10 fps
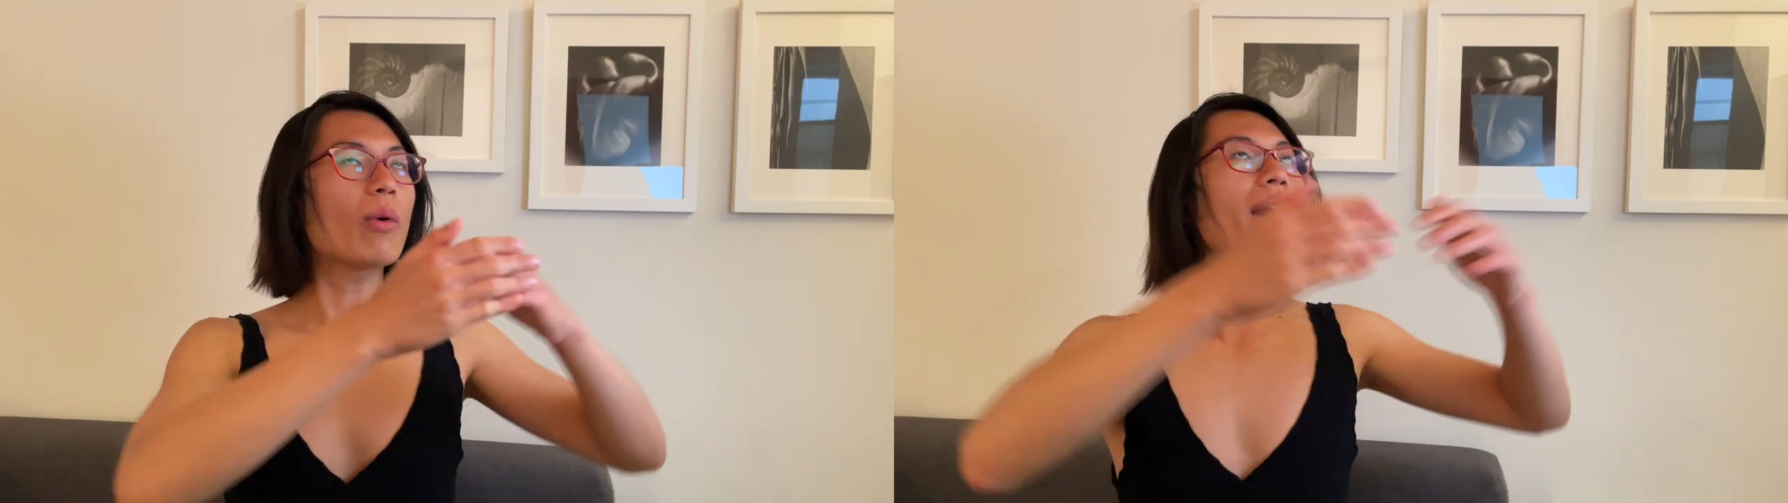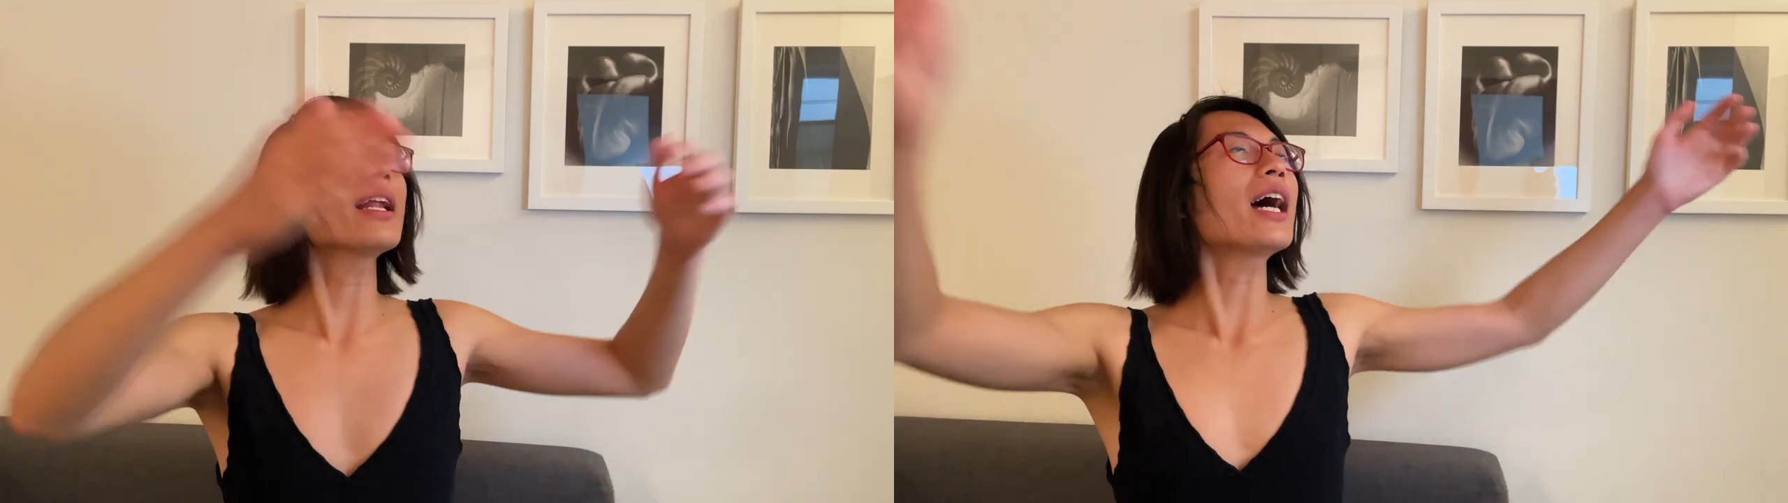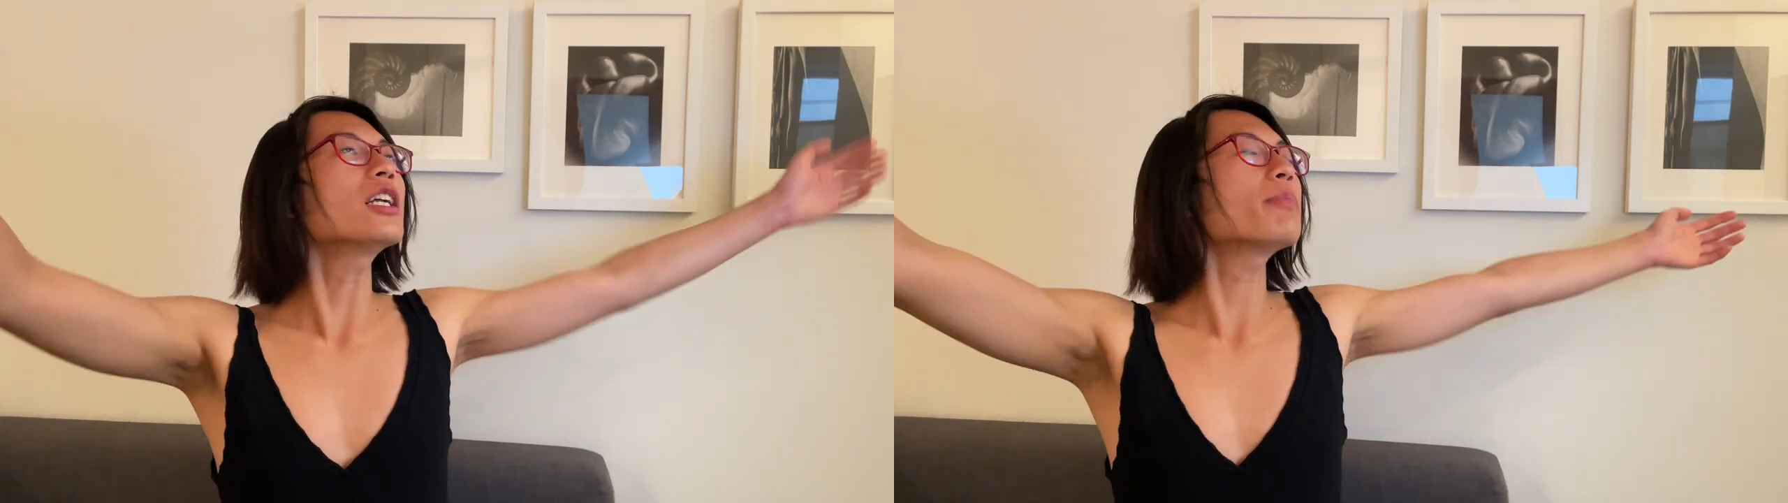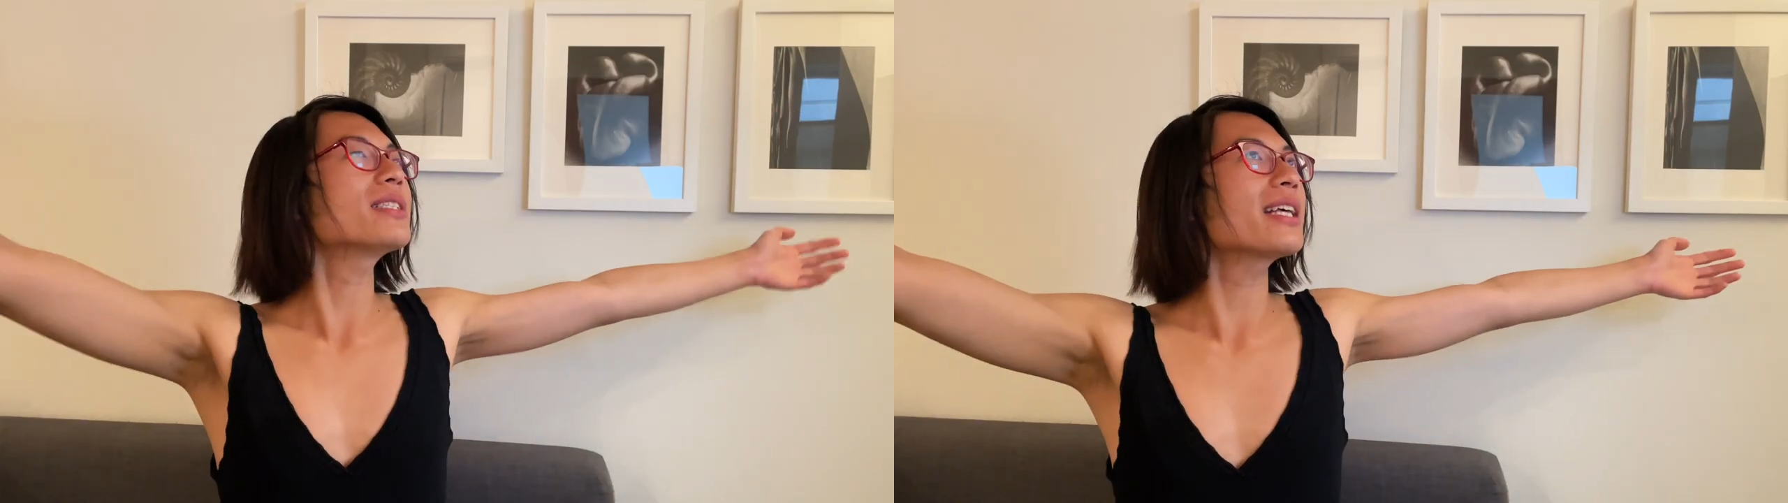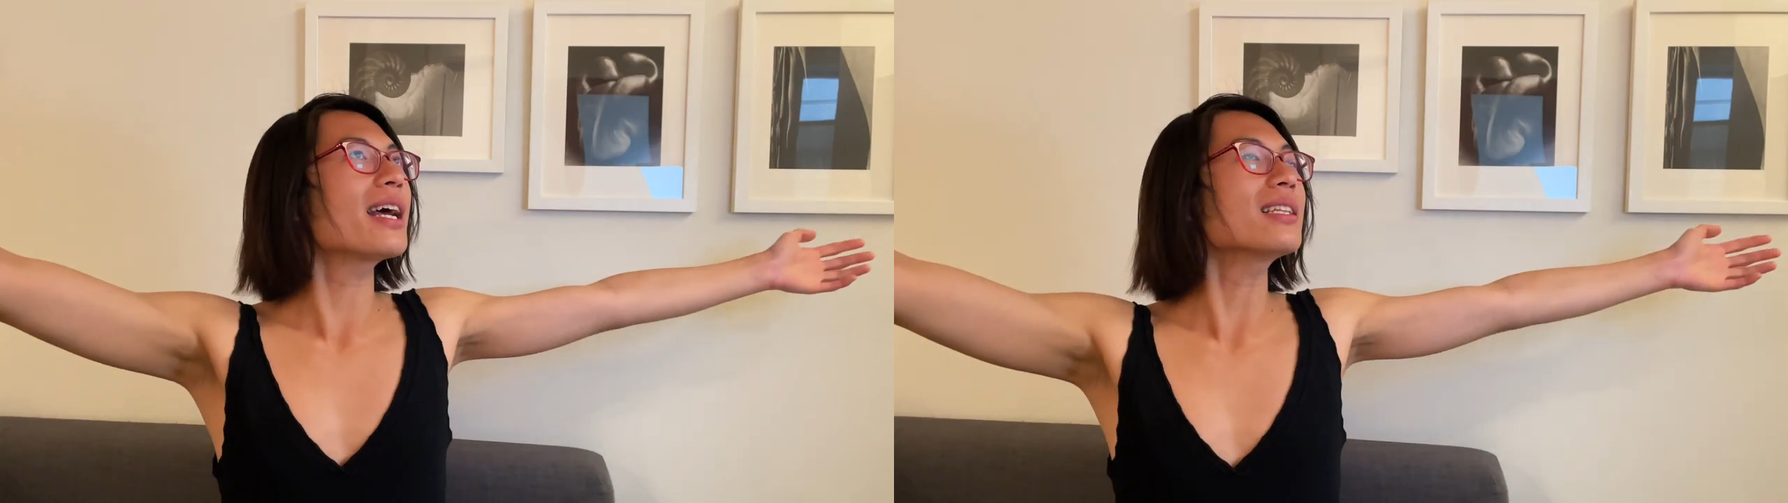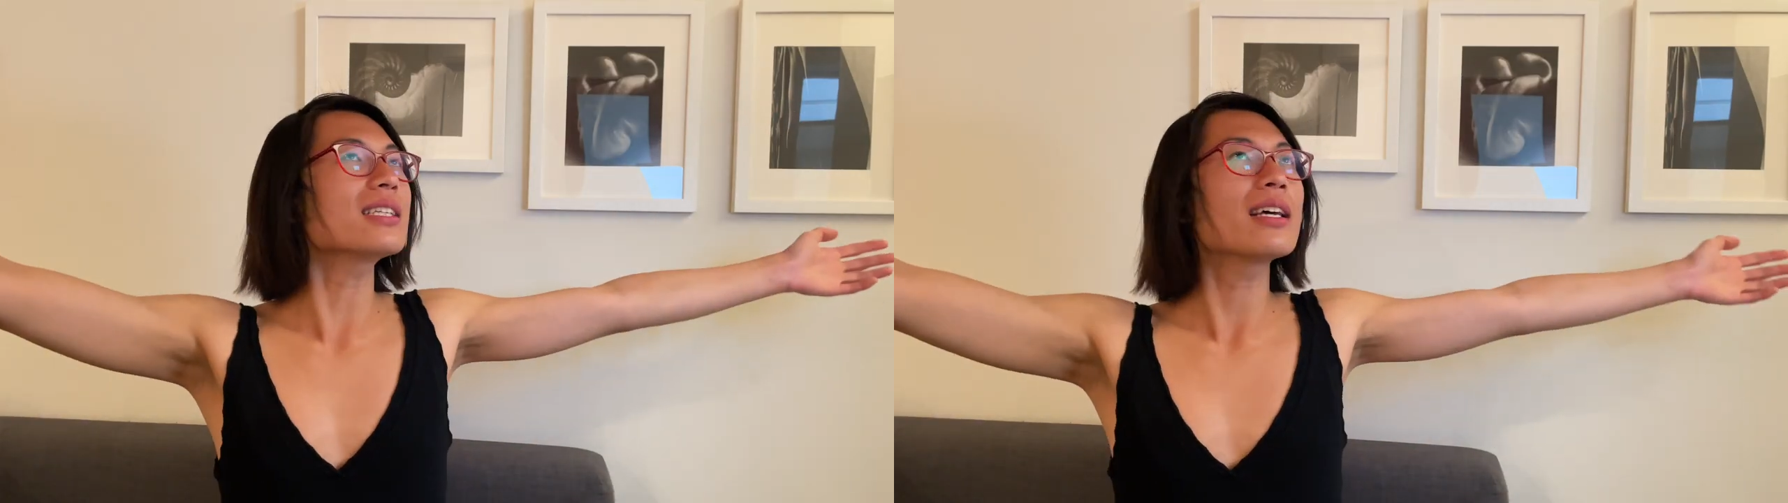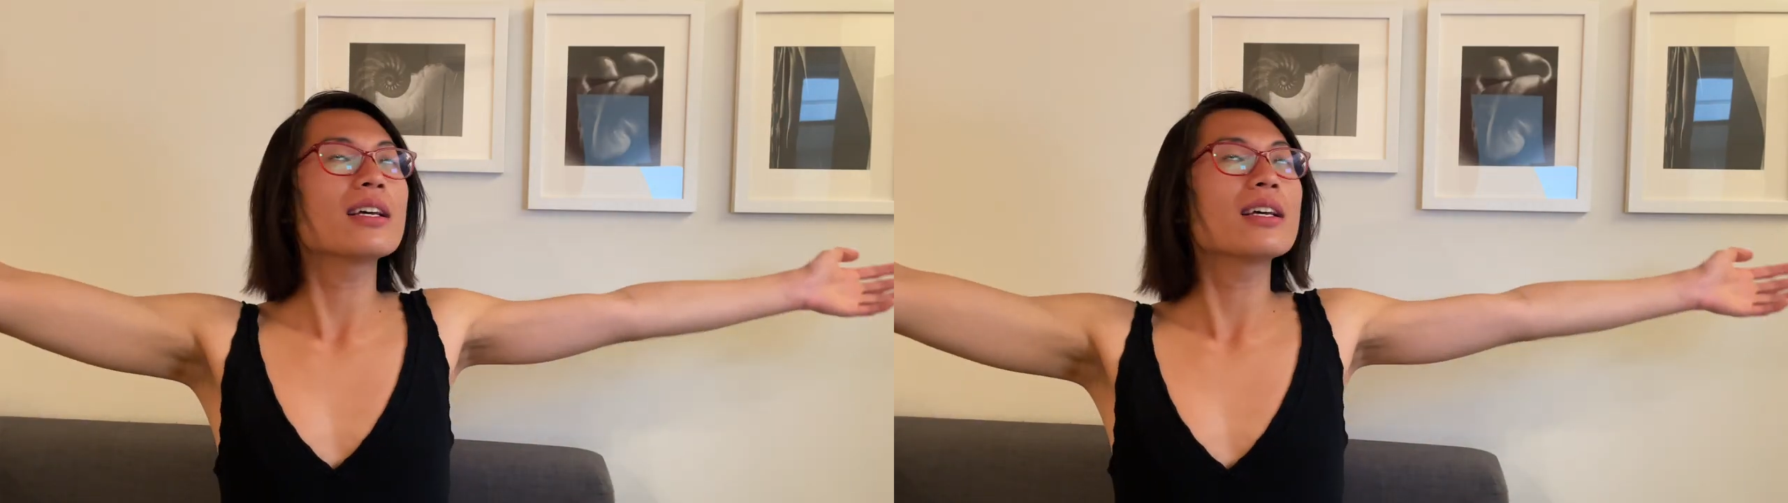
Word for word: 100%